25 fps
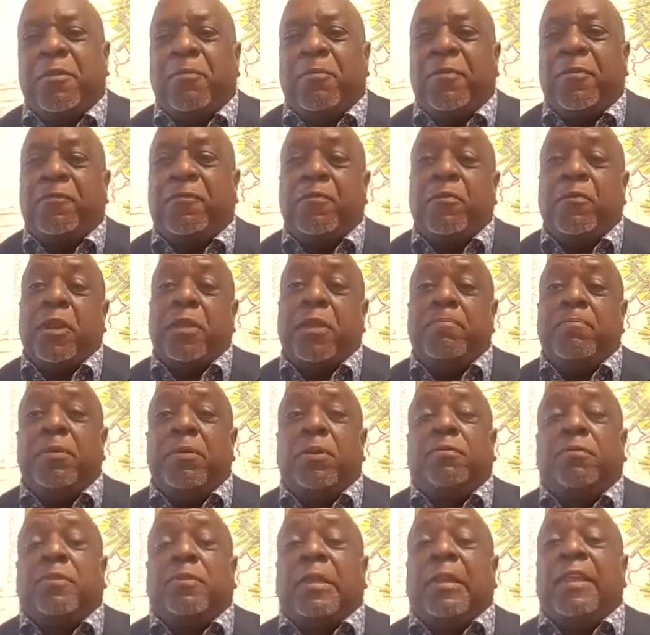Before they
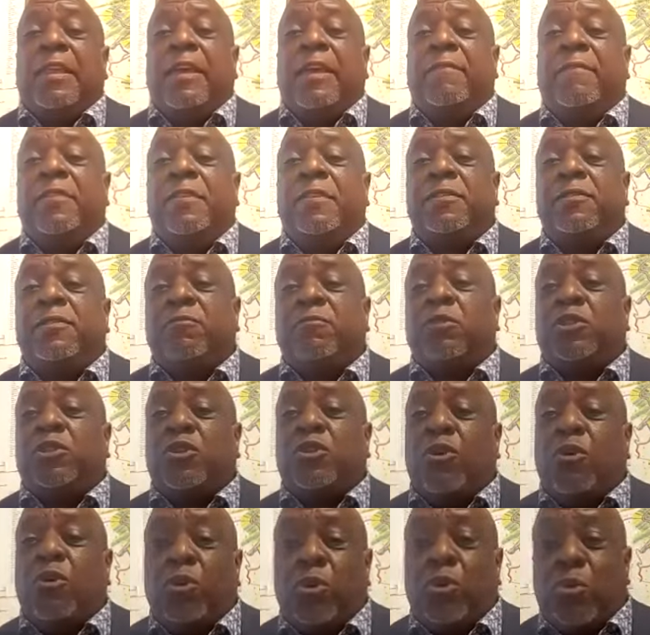built the levees, which
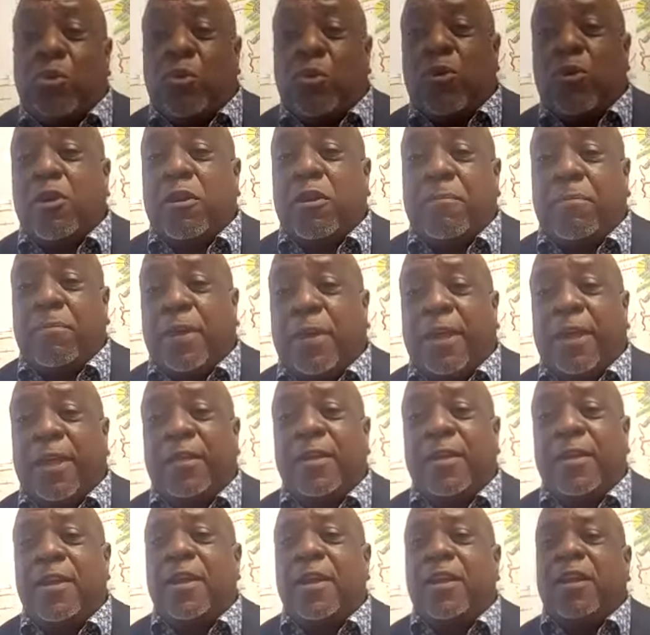hold the water back,
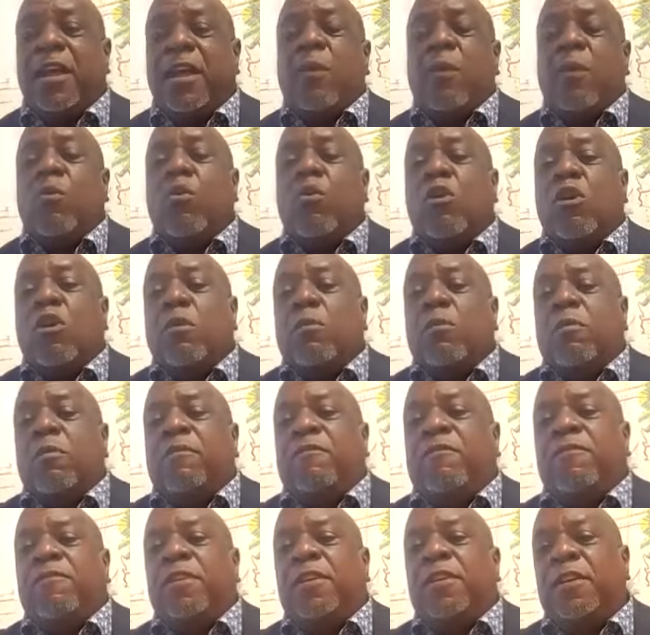that water would
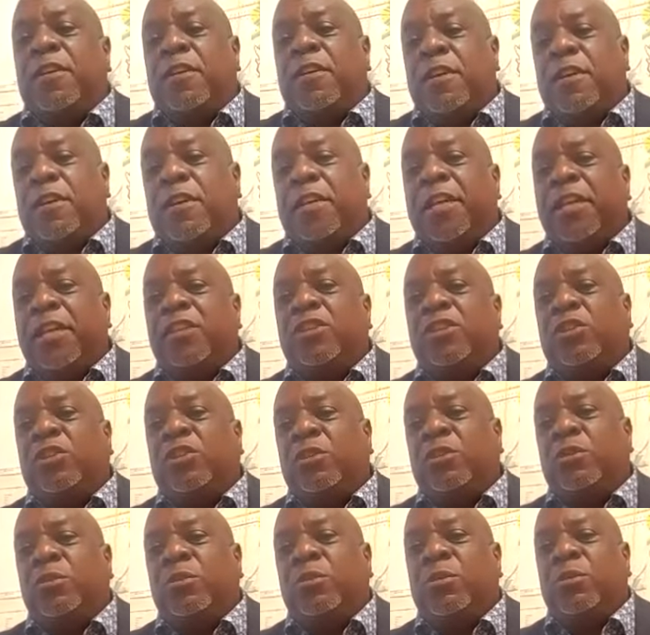flood
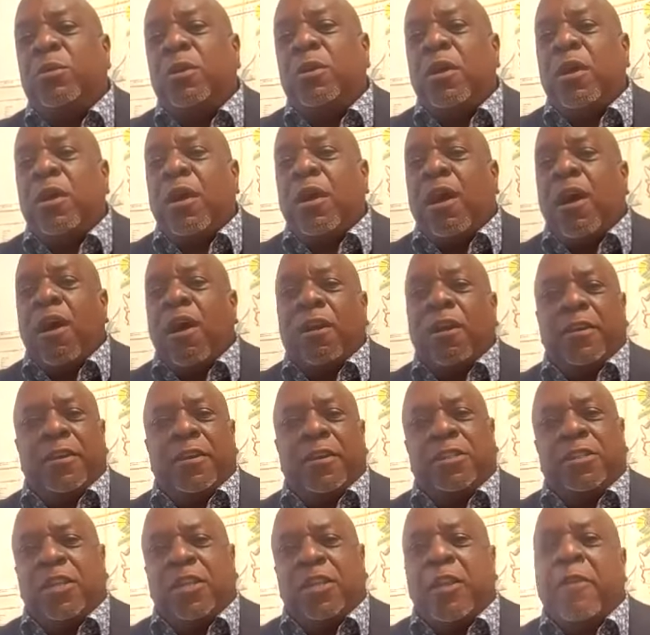into all of
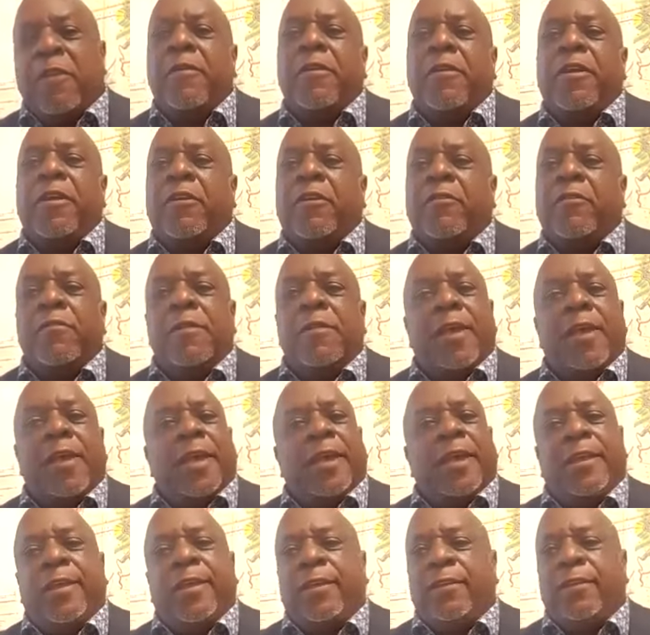this area,
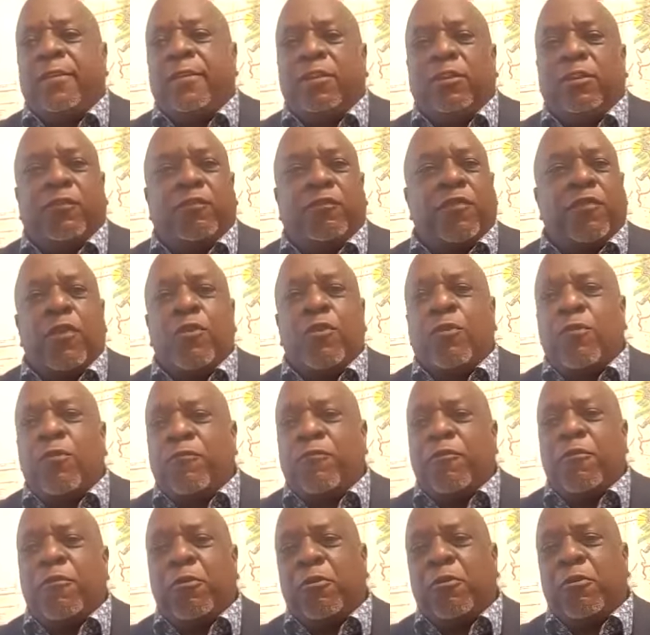creating this fertile,
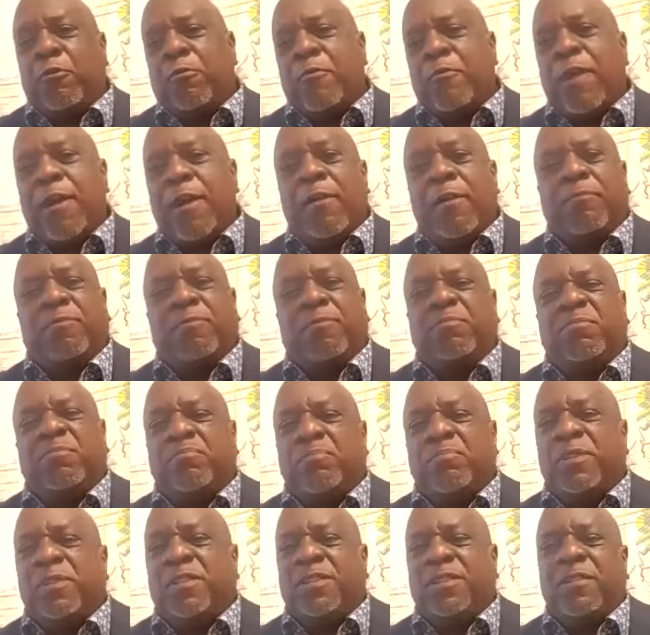fertile ground,
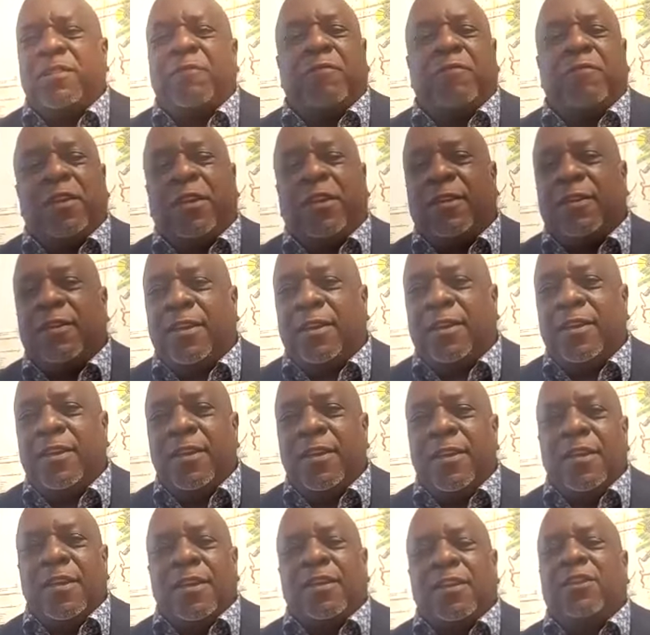specifically
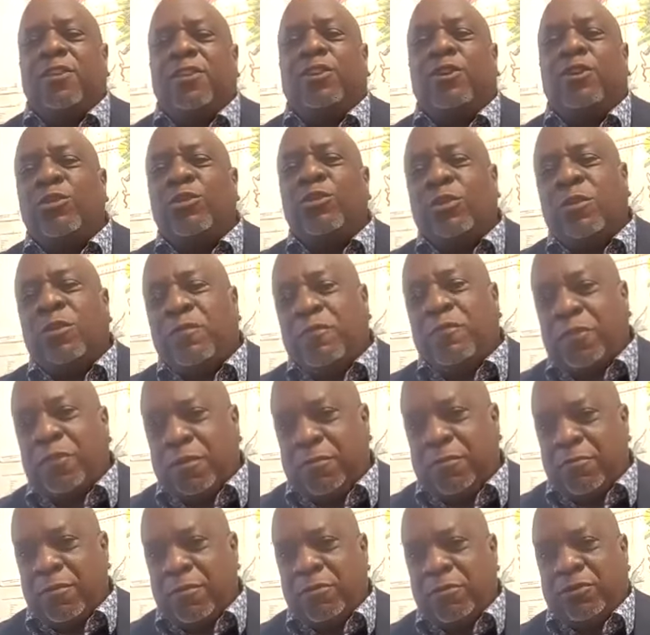conducive for
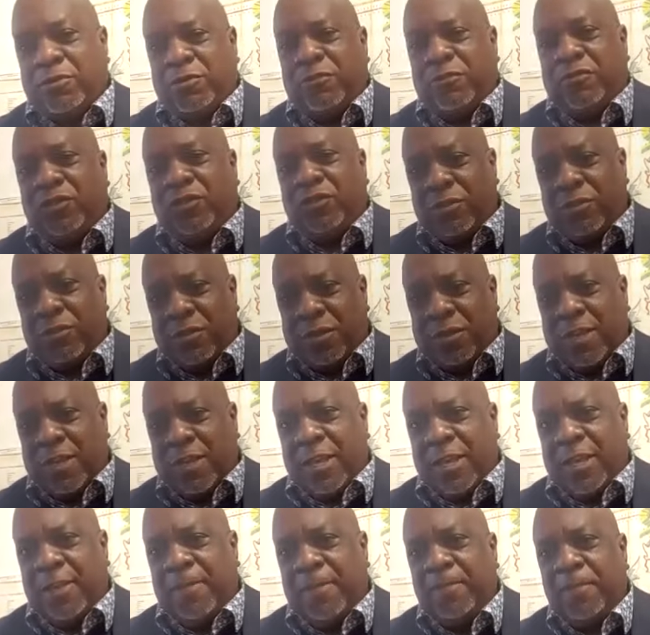the growth of
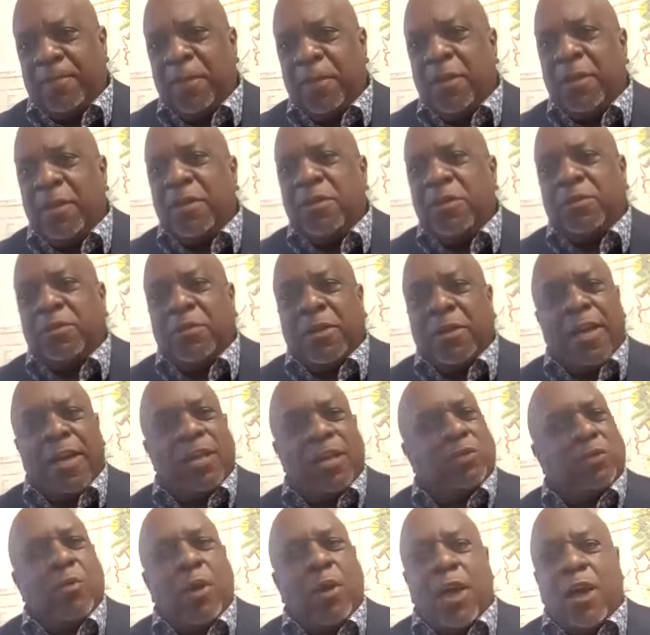sugarcane. So
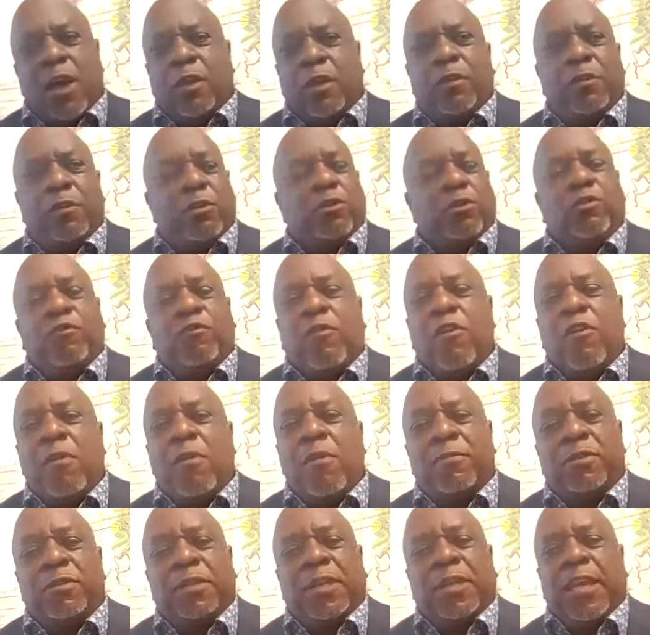that's why all of those
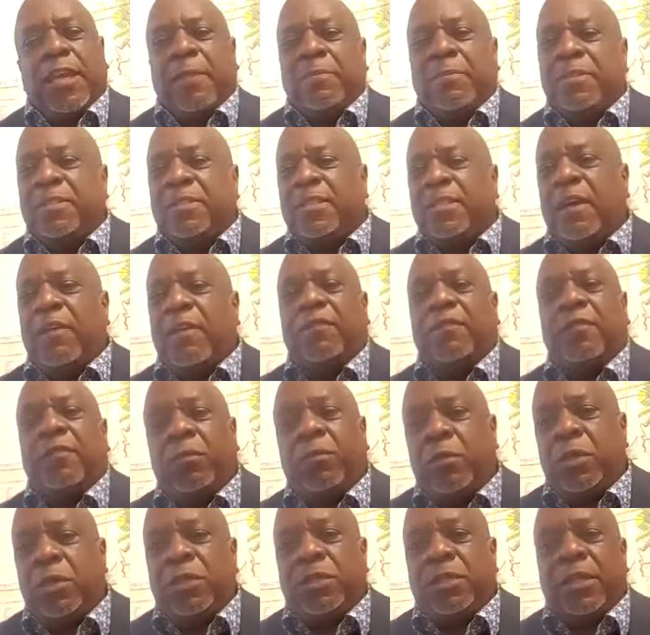farmers came to South
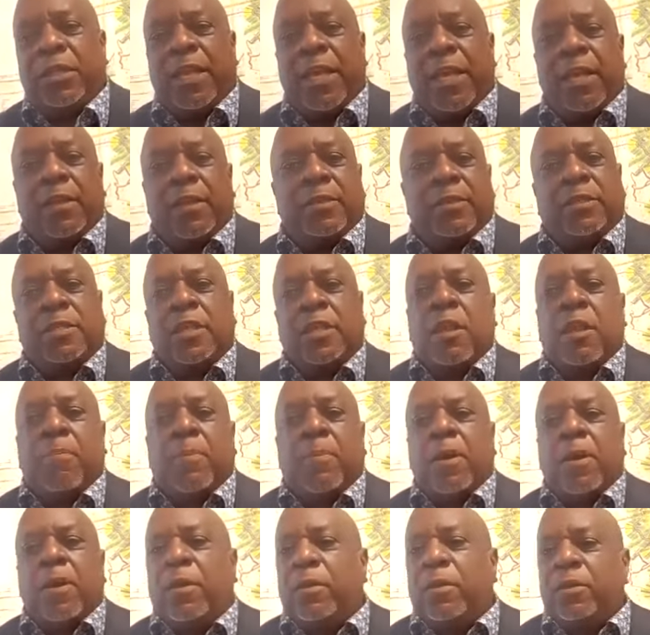Louisiana, set up
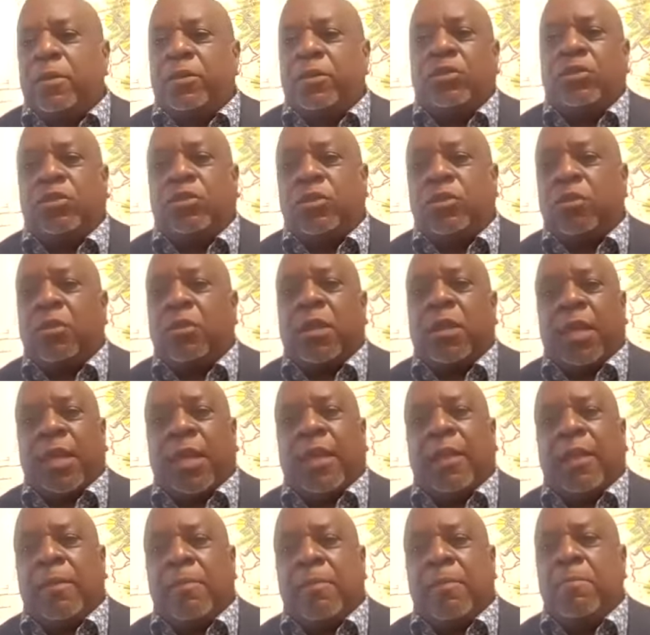all these
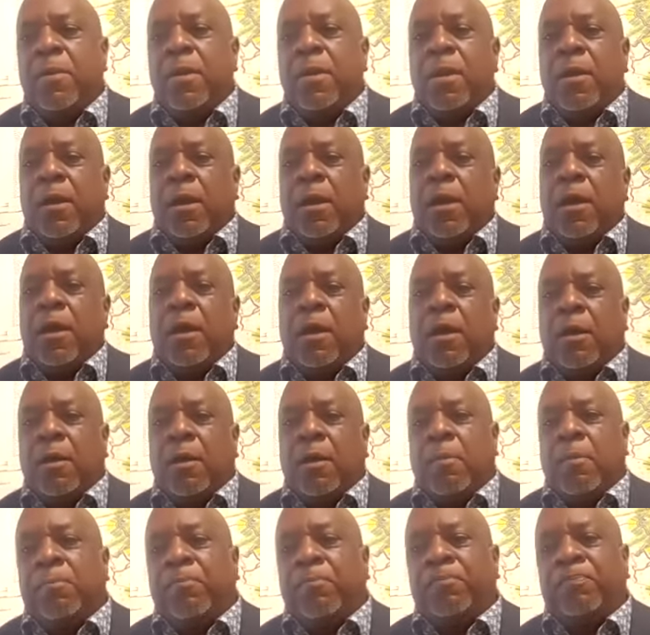sugarcane
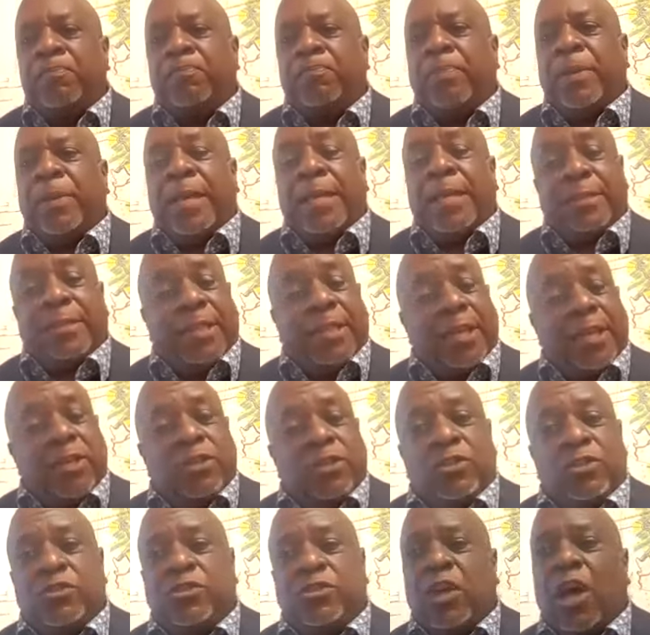um,
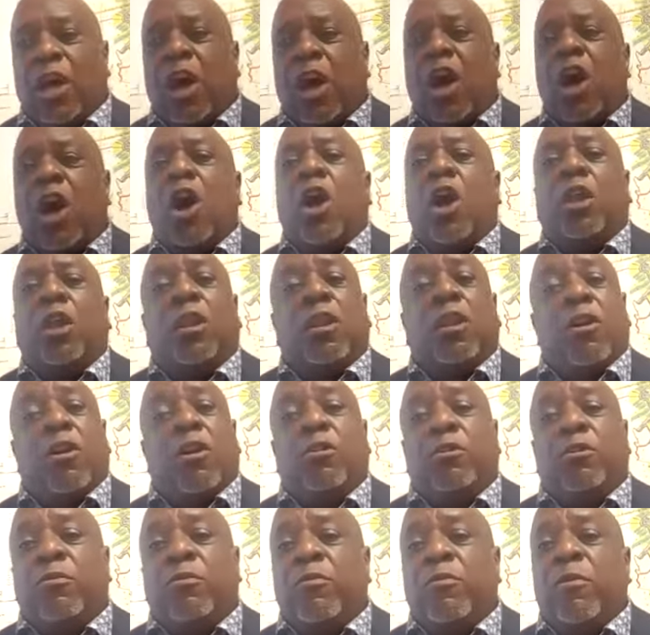plantations all
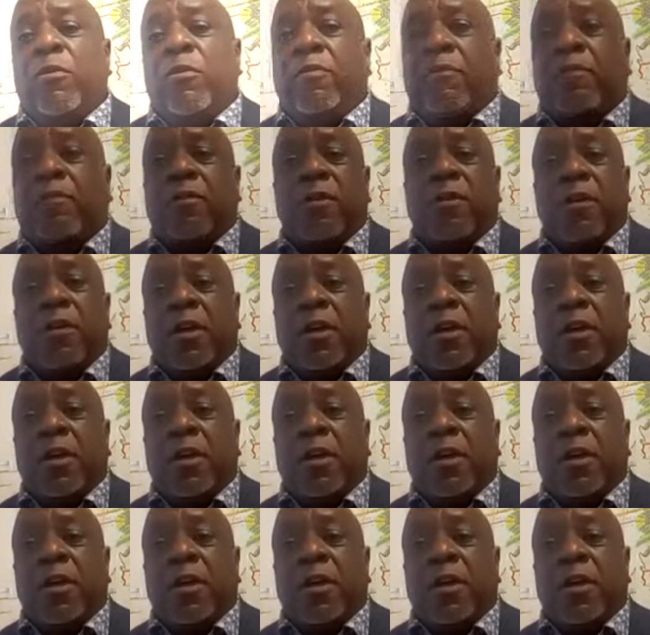along the river.